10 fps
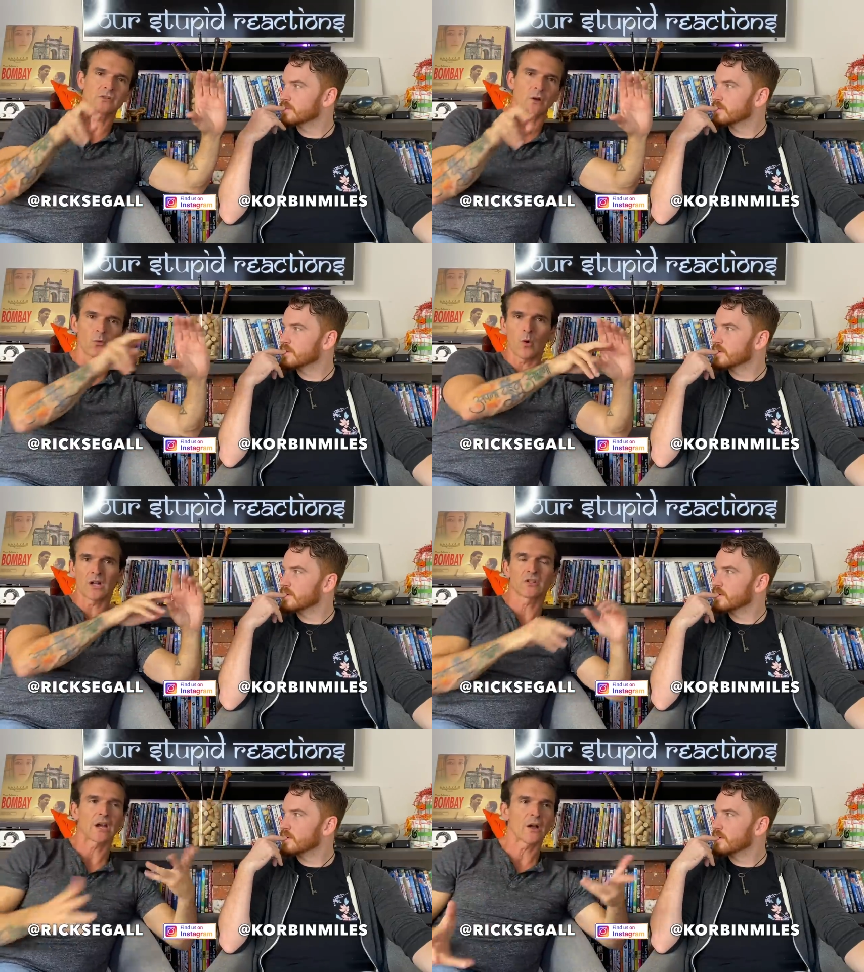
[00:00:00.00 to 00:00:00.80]
Speaker 1: it, don't
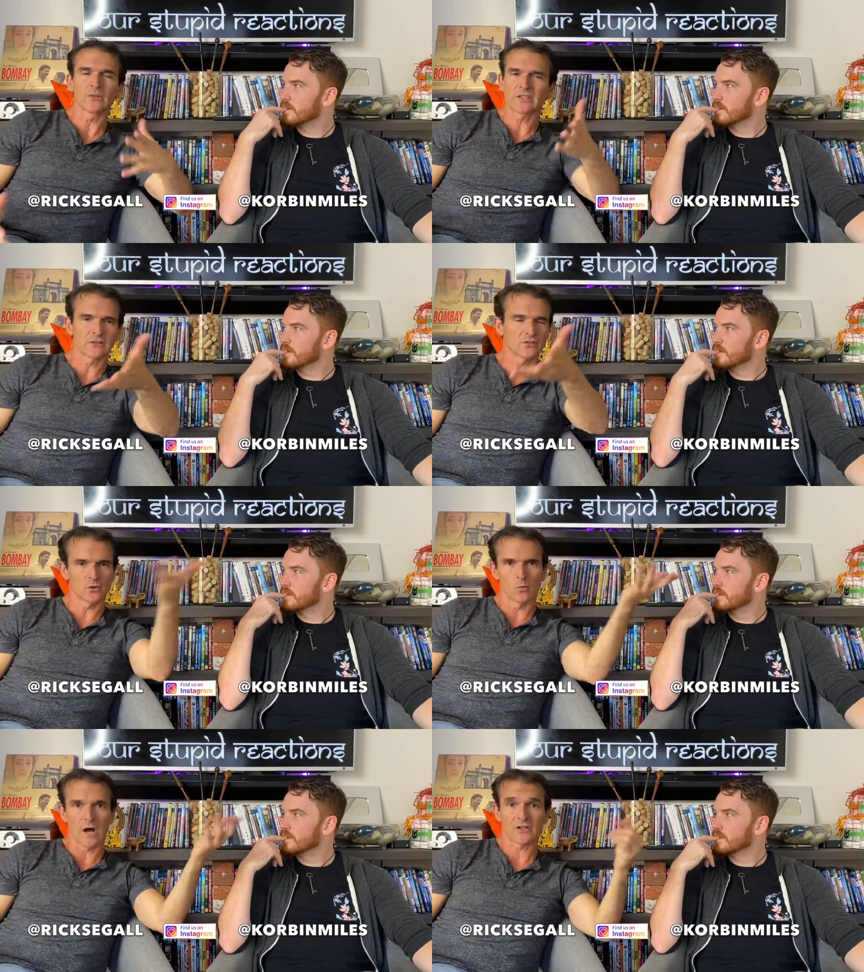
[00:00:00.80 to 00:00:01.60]
watch it. I would say
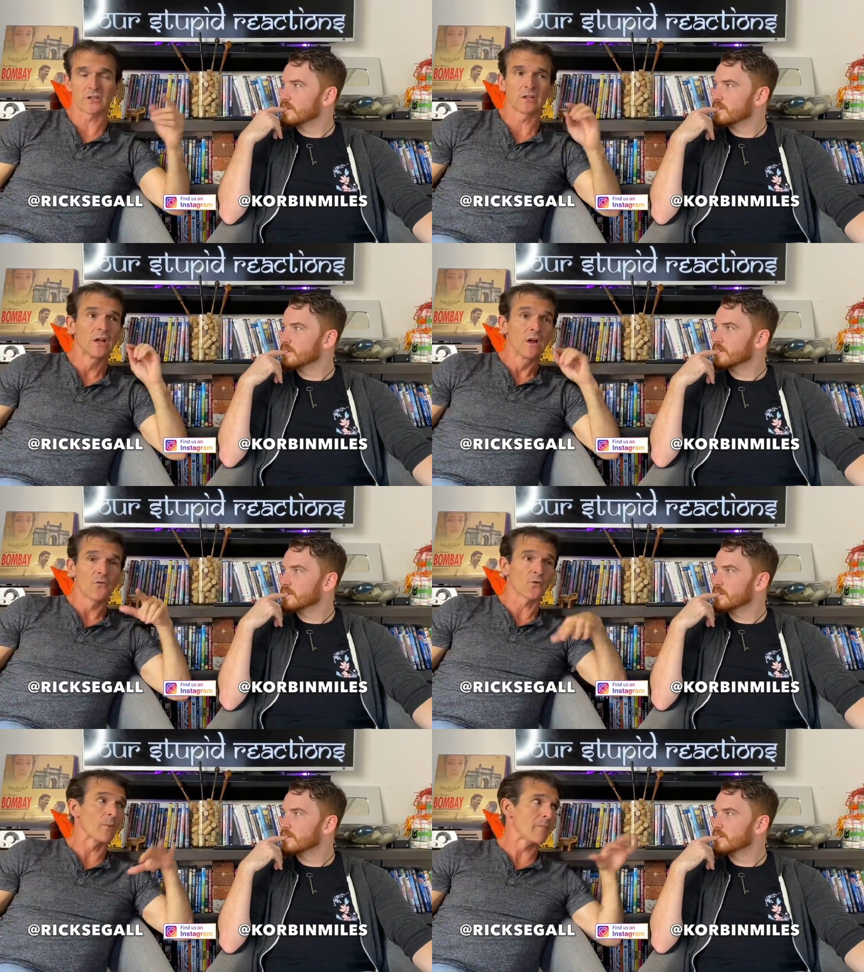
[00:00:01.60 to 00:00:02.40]
do watch it.
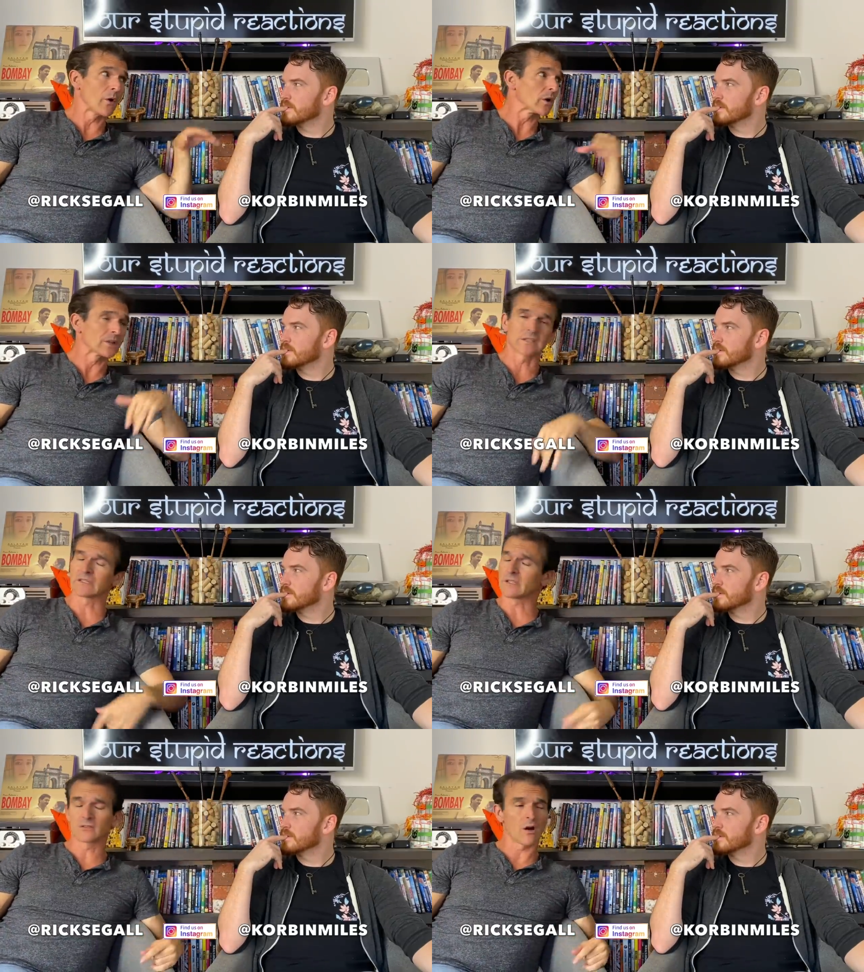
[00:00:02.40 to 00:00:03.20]
For Americans,
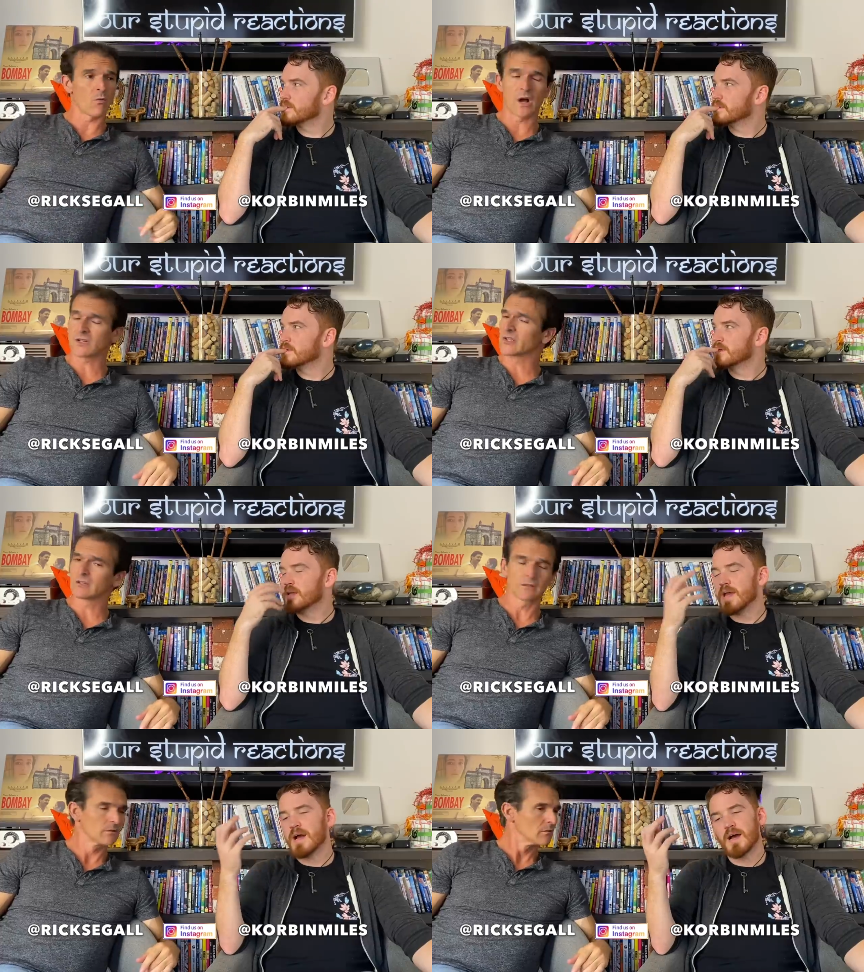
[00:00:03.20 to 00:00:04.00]
I'd say don't watch it.
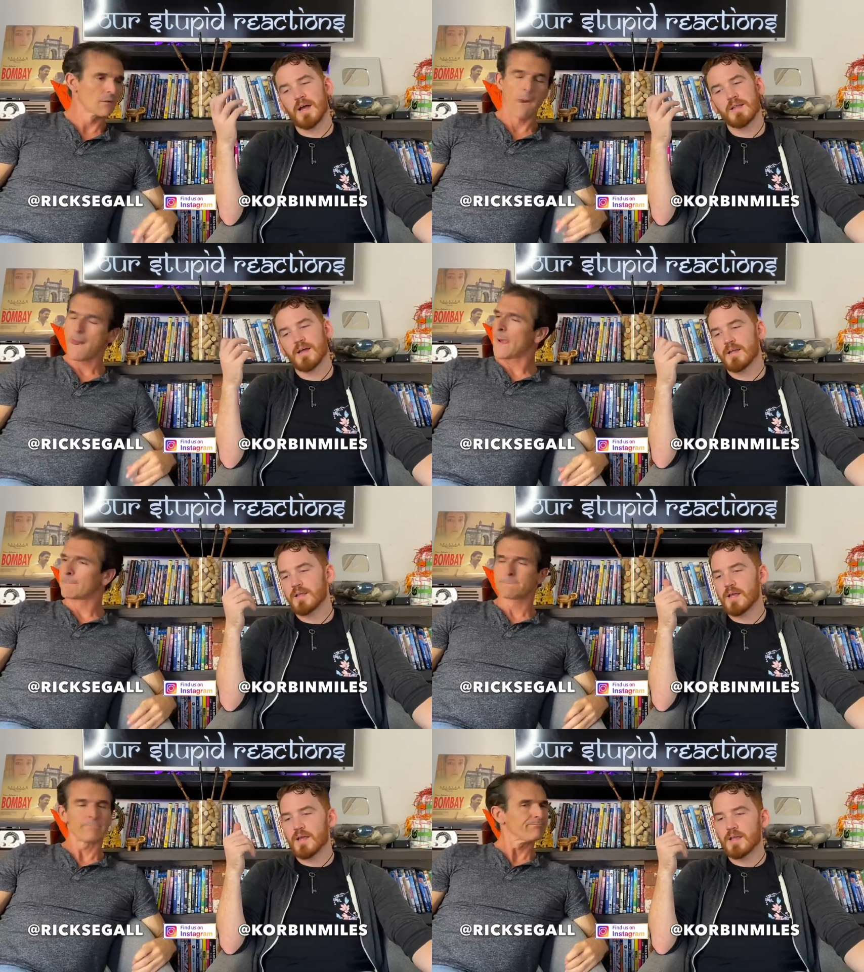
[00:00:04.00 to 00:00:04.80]
Yeah,
Speaker 2: I, I,
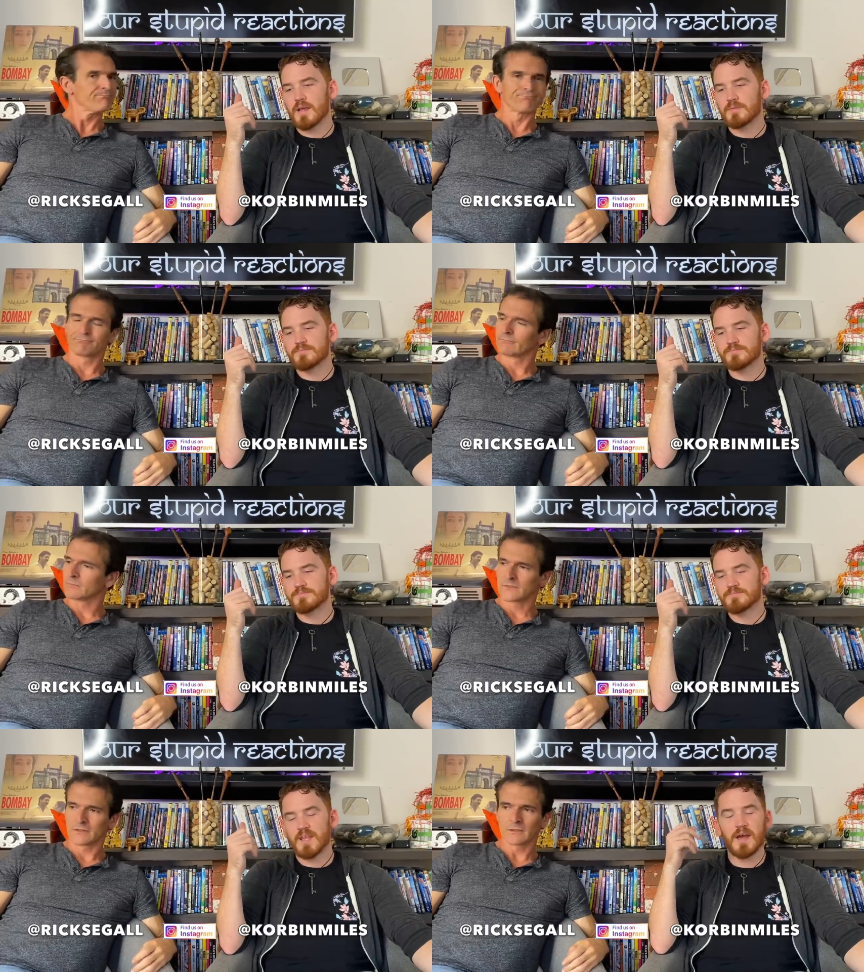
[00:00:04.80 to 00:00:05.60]
I mm,
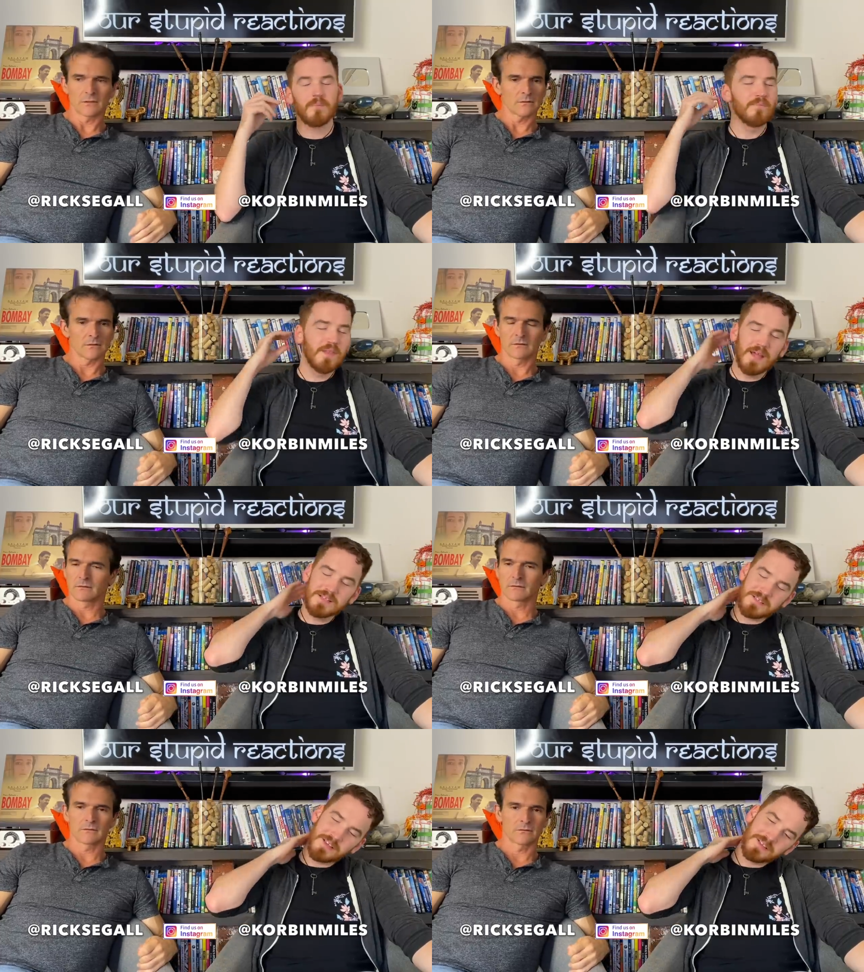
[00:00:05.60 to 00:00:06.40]
yeah,
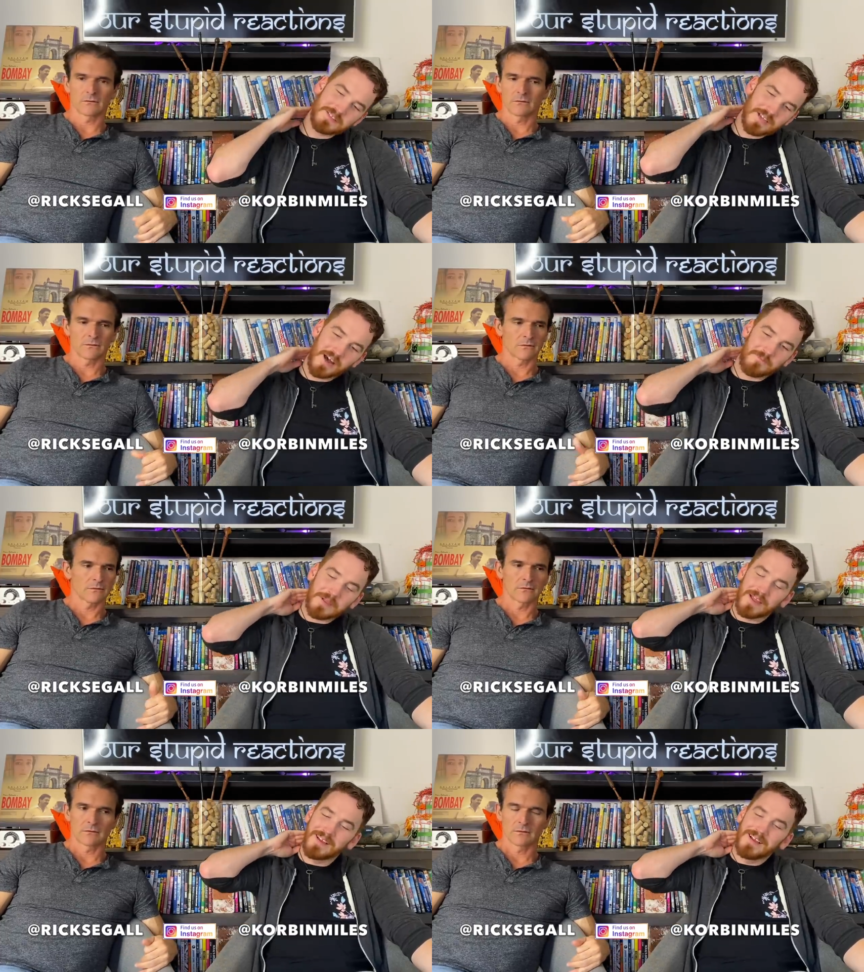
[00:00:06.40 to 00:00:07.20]
it's it's tough.
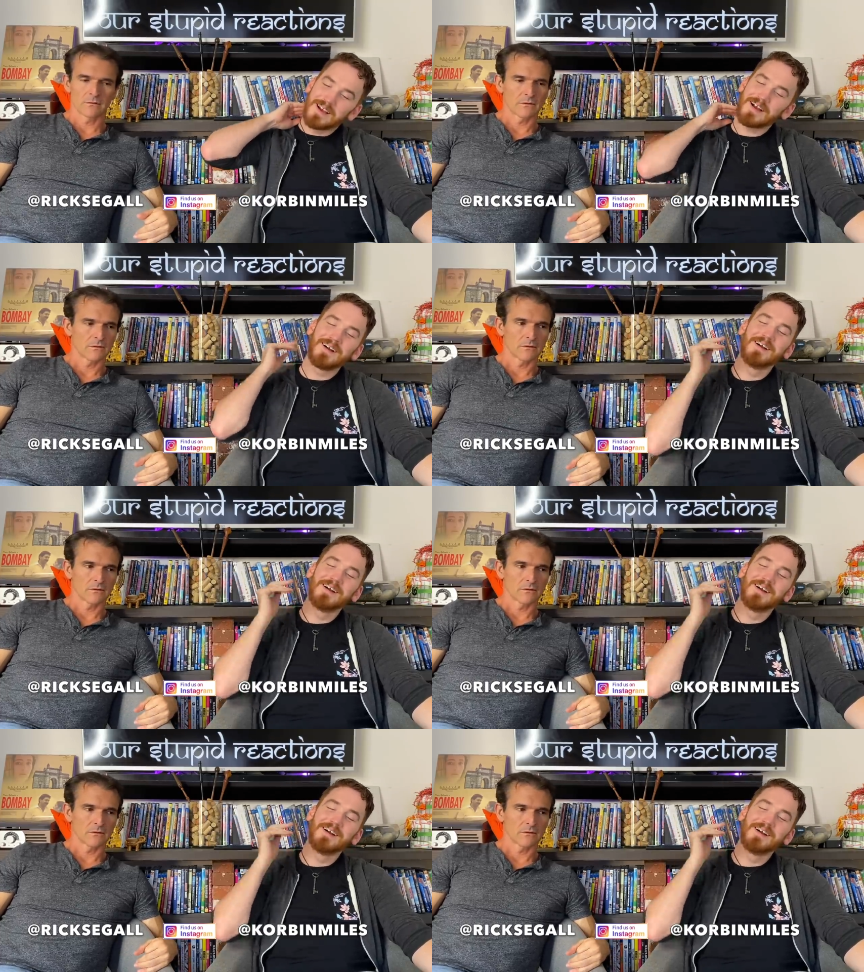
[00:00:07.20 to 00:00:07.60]
Uh,